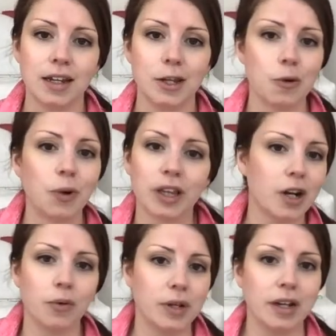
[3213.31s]
you
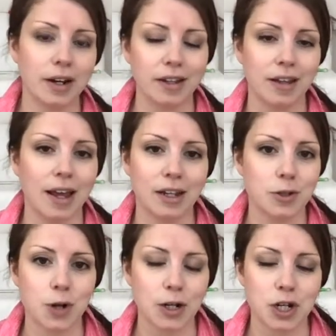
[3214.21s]
really don't need any
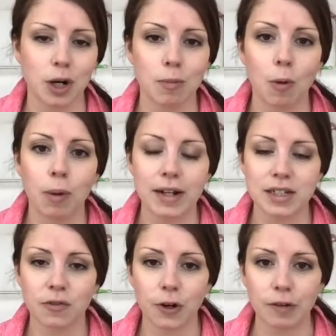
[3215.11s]
stretching or
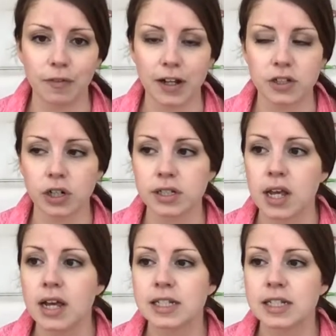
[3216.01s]
mobilizing for hip flexors.